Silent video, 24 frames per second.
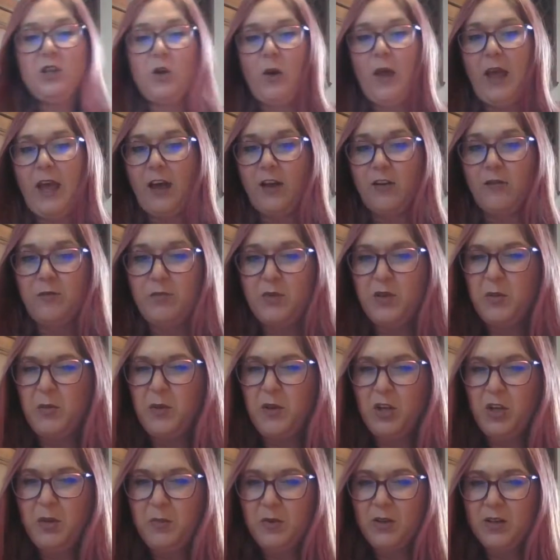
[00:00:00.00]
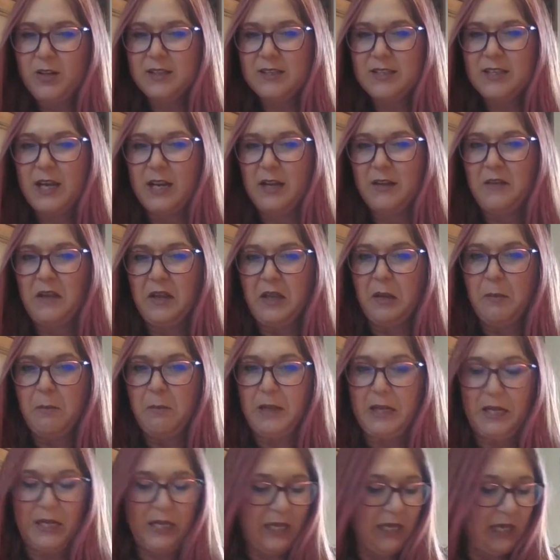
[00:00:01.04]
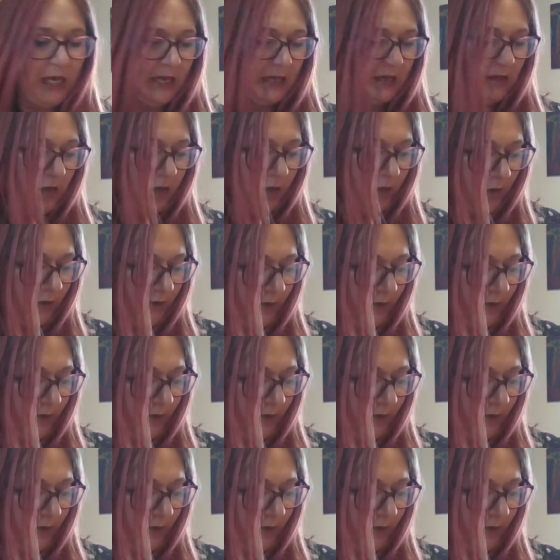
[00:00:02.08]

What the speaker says: don't have. The beauty book is kind of like a mini catalog